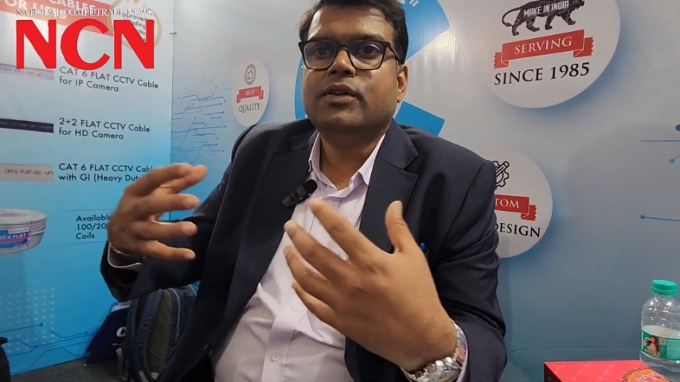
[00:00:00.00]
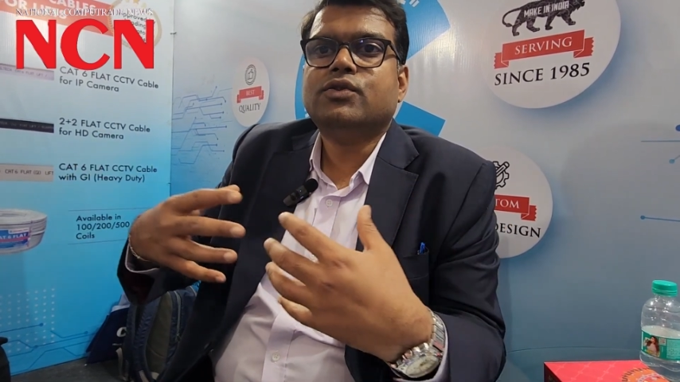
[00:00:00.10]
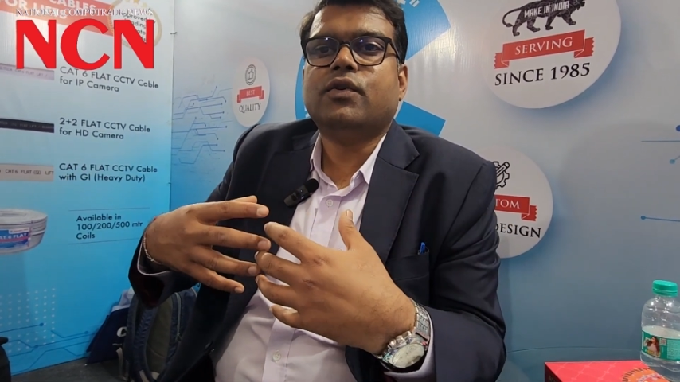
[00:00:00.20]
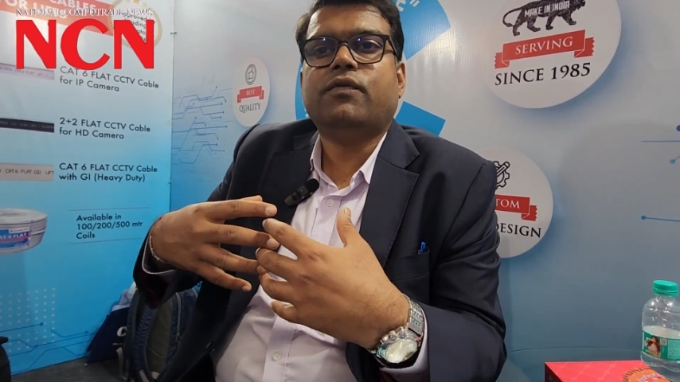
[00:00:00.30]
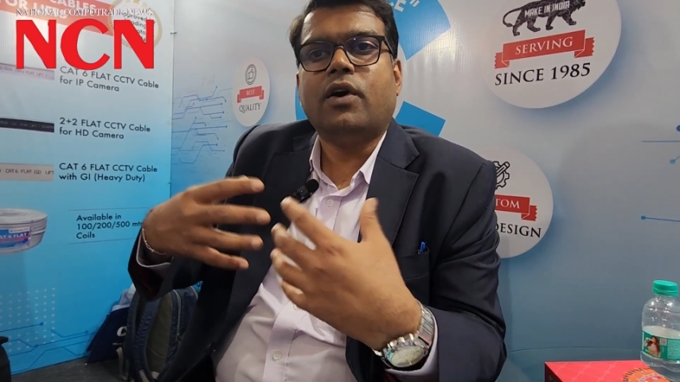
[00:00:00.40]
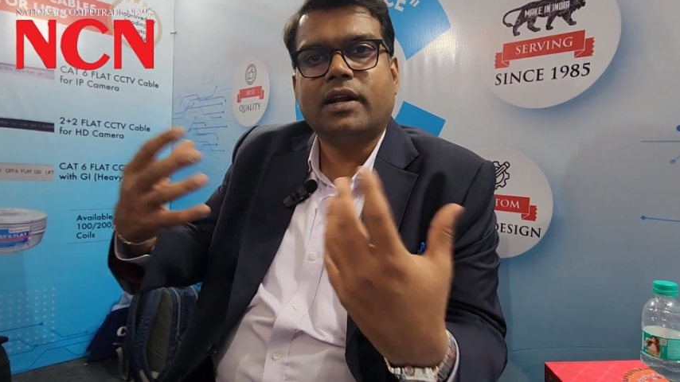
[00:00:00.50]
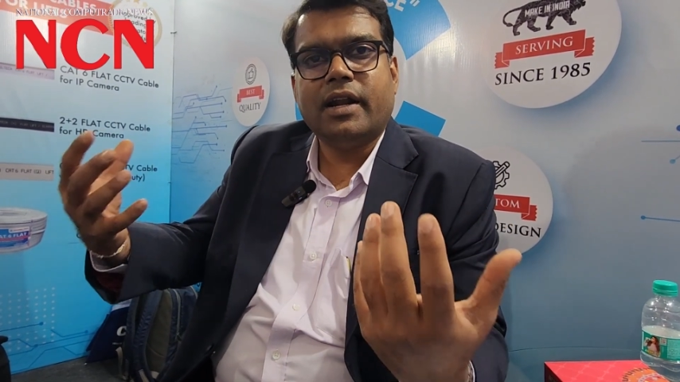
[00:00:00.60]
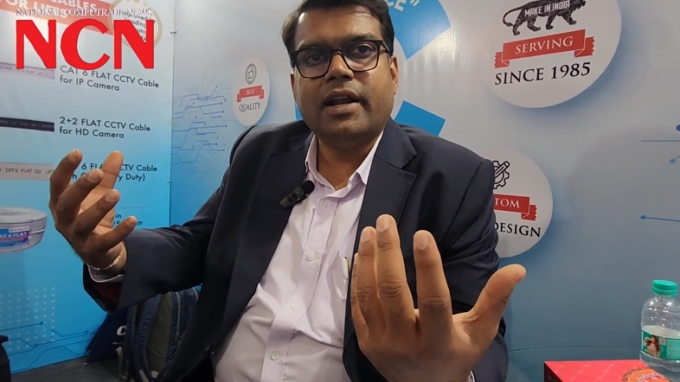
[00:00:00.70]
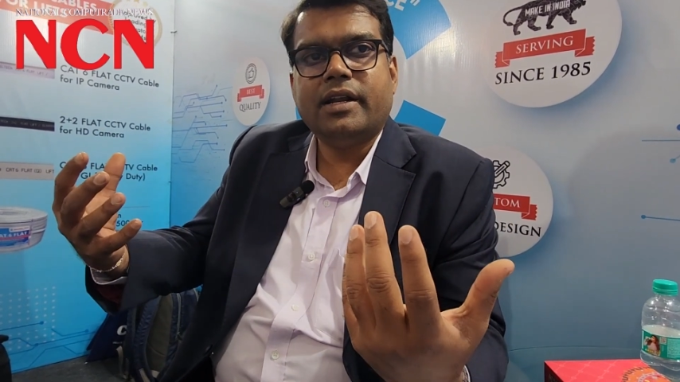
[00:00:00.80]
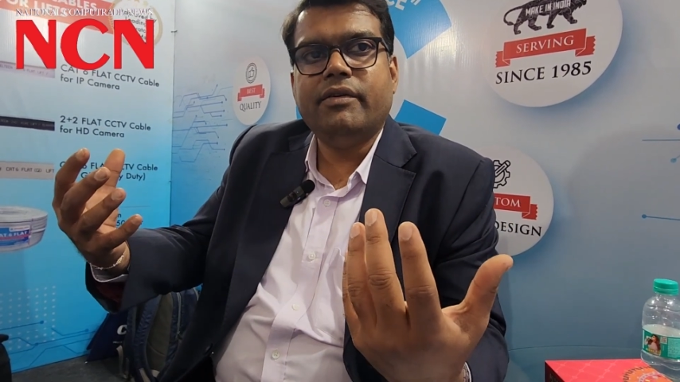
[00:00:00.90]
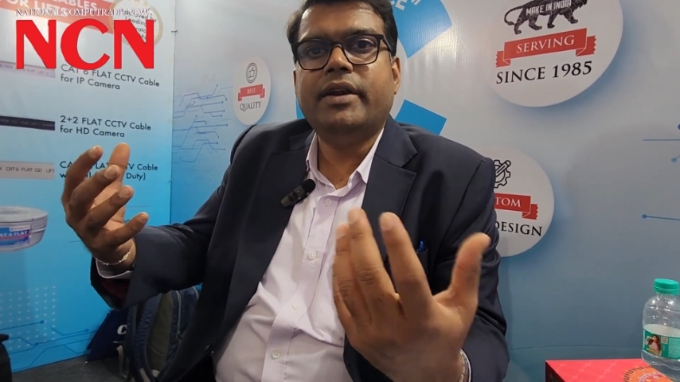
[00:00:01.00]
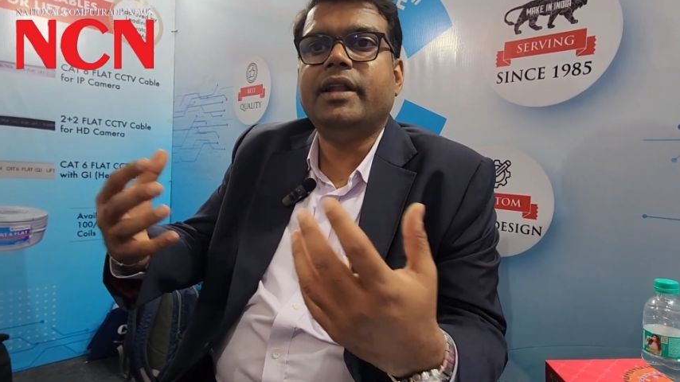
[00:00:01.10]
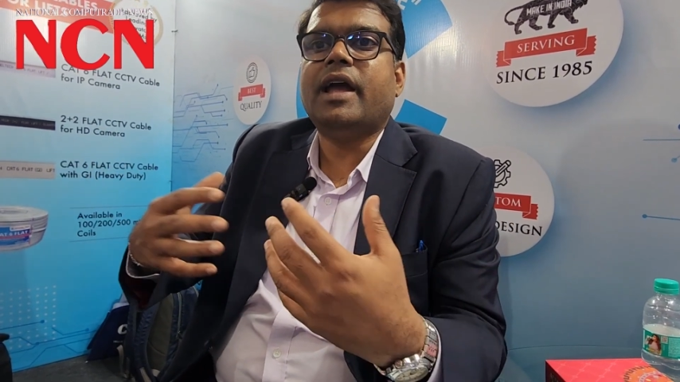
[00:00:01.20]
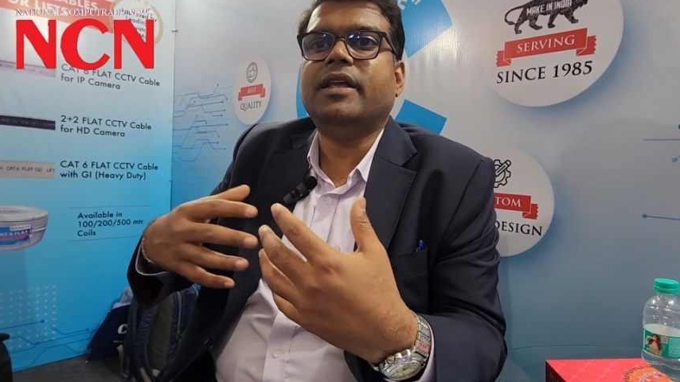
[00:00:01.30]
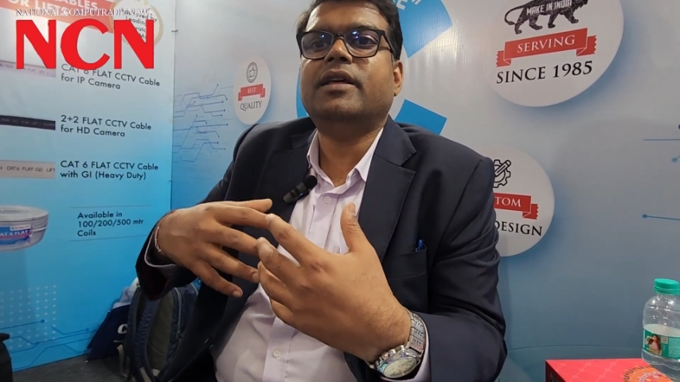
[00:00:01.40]
So for
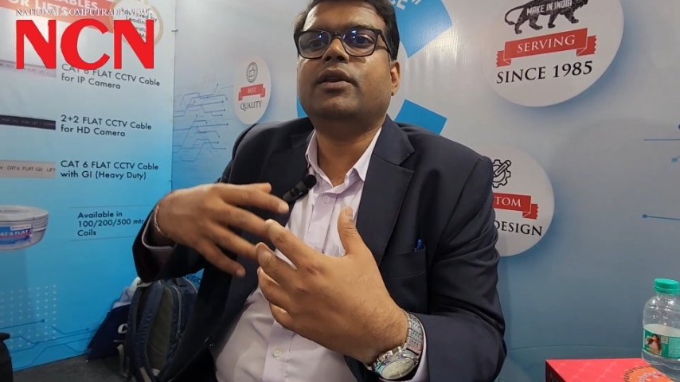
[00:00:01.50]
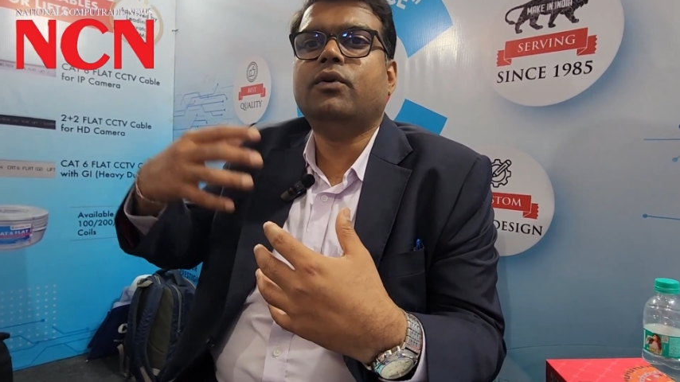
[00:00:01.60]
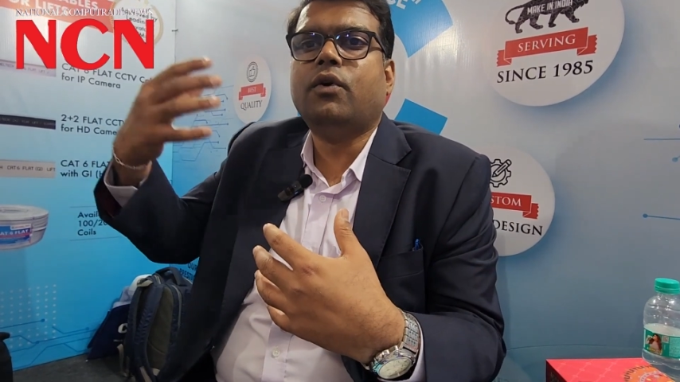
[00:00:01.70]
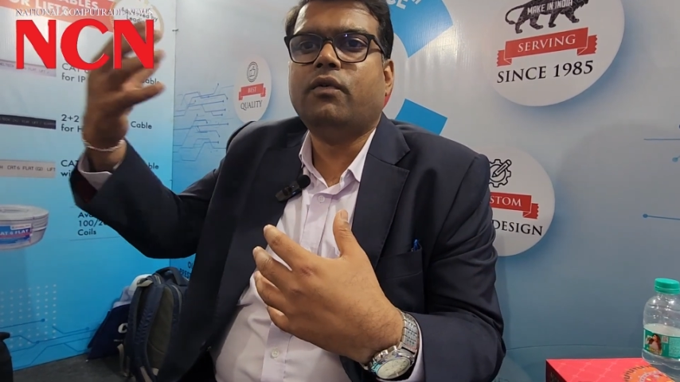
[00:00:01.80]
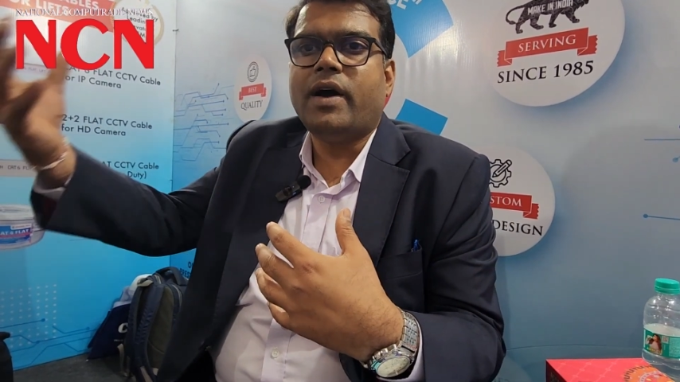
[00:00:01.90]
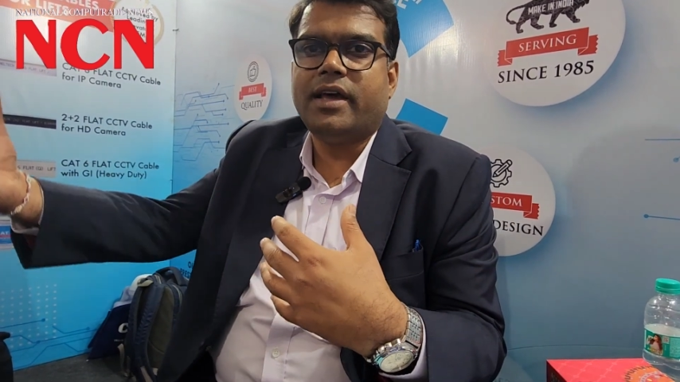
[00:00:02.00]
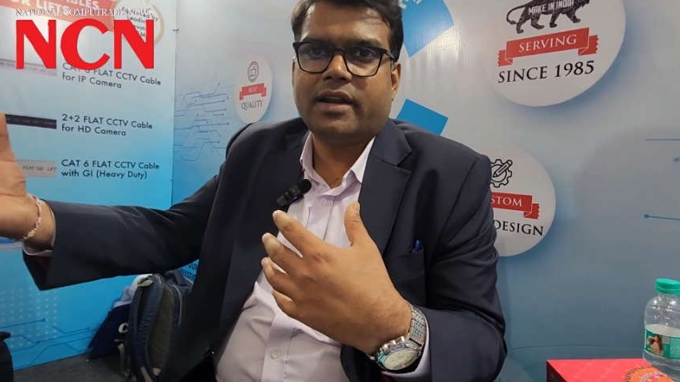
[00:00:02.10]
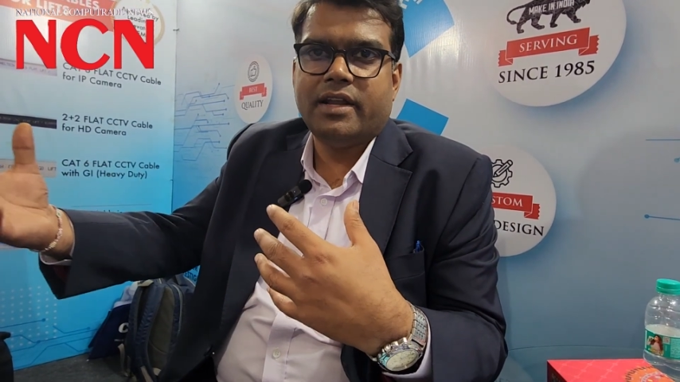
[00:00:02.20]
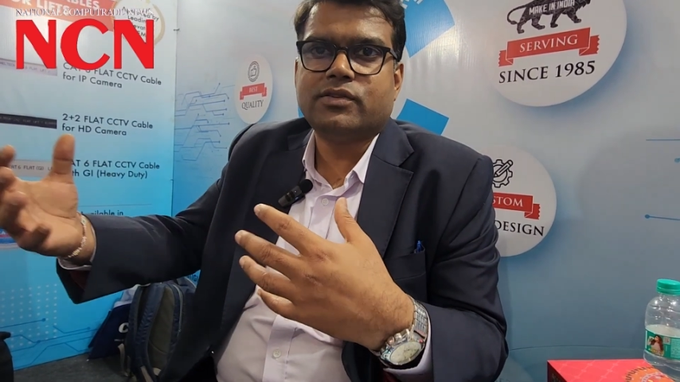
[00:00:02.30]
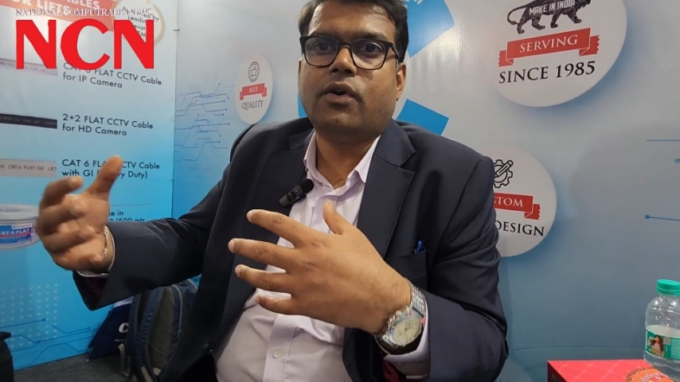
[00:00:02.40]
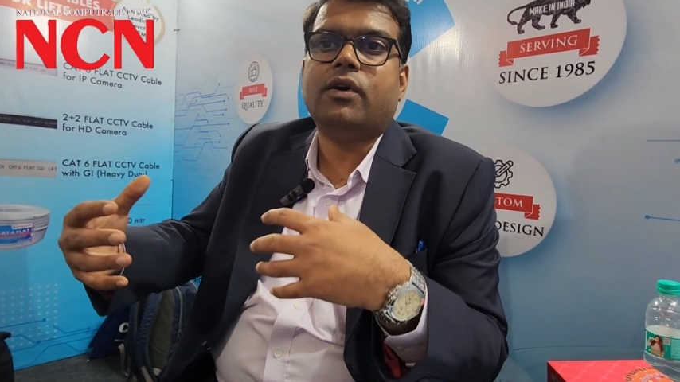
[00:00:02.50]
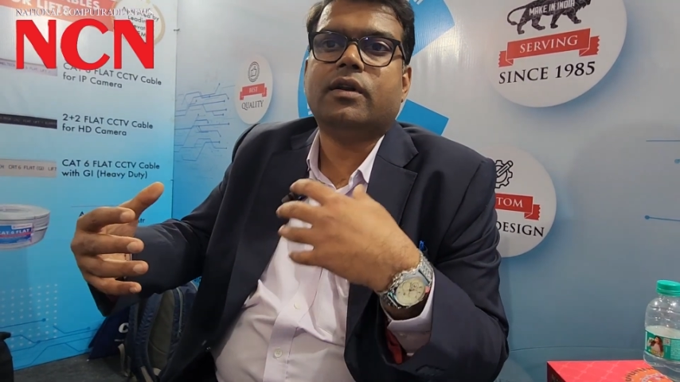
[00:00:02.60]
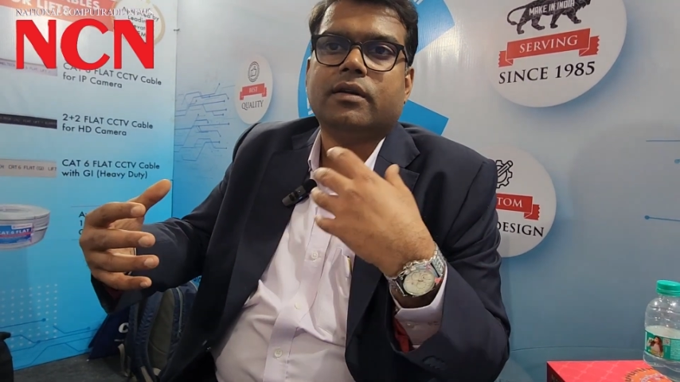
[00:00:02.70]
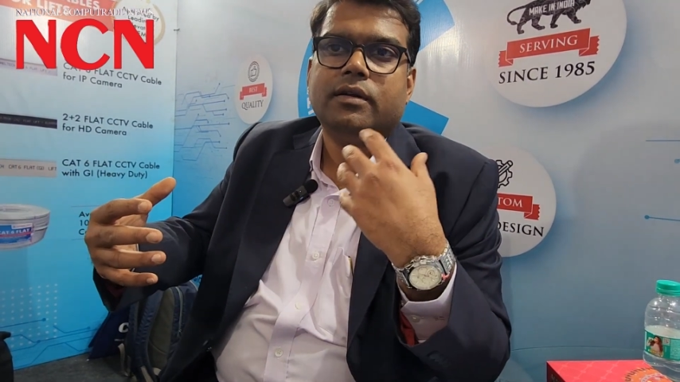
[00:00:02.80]
connectivity, either you go wireless or